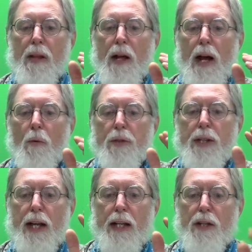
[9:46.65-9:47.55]
I will
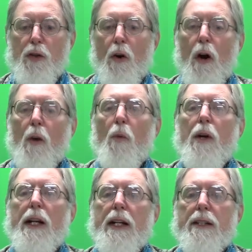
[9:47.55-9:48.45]
say, your
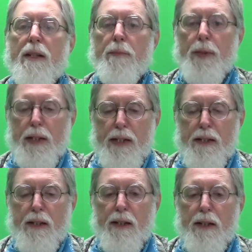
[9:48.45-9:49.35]
artwork is
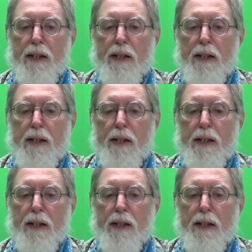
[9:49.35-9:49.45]
complete.